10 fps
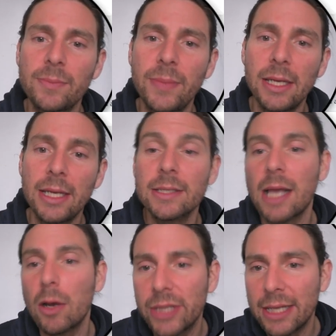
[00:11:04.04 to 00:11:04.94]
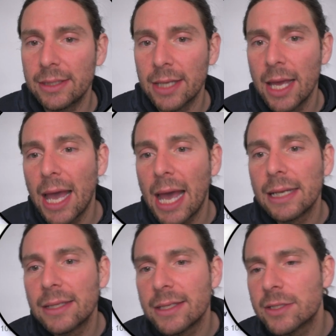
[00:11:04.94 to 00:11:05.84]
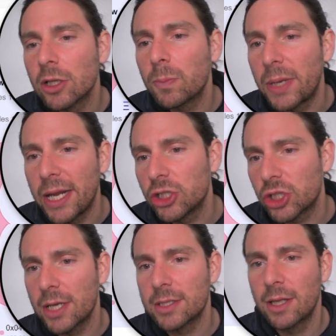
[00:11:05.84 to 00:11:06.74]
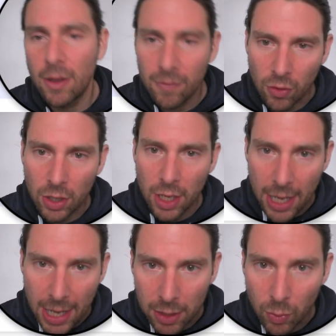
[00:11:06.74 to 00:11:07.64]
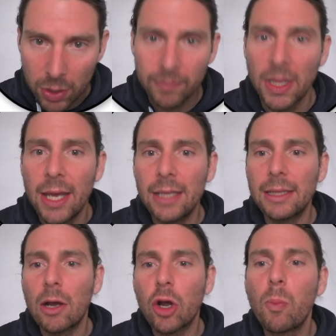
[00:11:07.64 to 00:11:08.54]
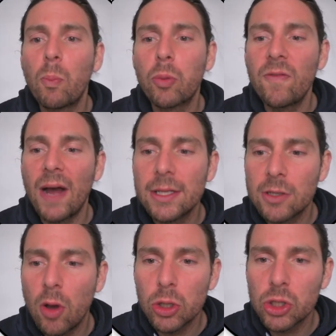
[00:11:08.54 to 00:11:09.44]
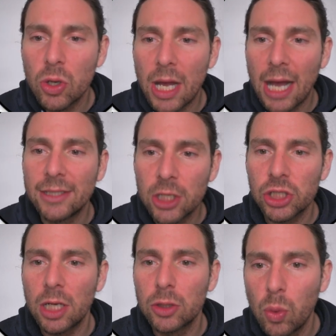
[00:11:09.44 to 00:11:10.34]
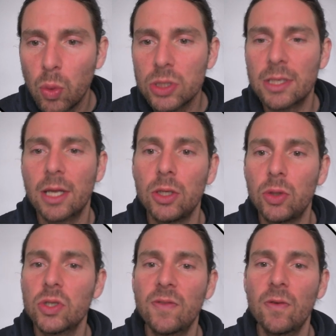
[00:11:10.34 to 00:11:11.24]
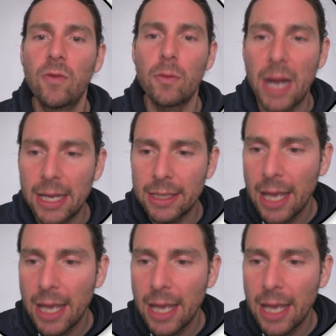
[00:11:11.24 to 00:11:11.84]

be is authentic and it is not plagiarized for anywhere. It provides also additional tools useful for buying